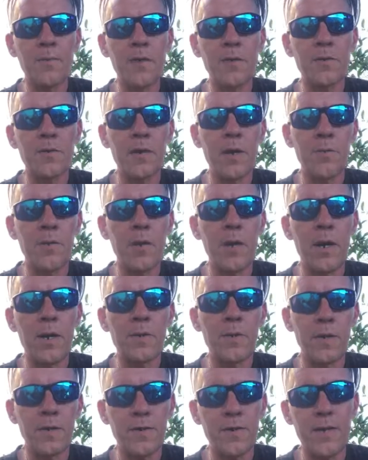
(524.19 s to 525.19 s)
That's
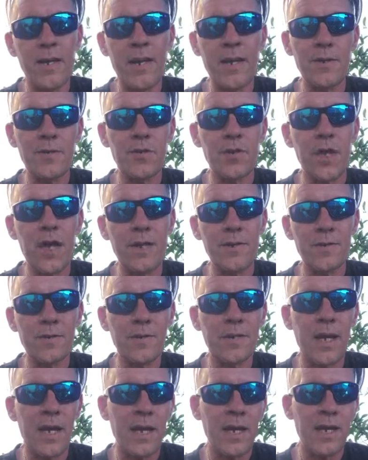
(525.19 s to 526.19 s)

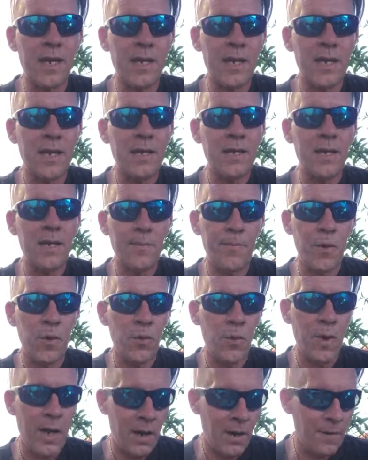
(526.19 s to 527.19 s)

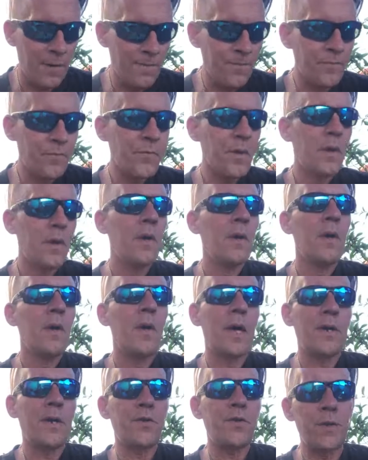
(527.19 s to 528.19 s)

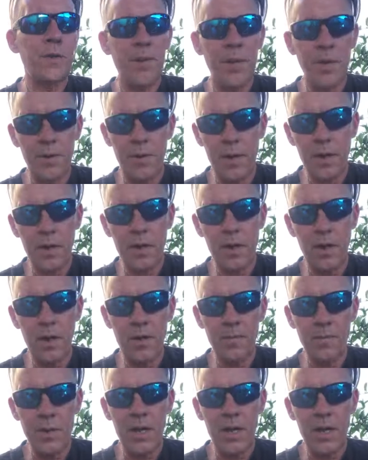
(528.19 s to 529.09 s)
WitchSkewl@gmail.com.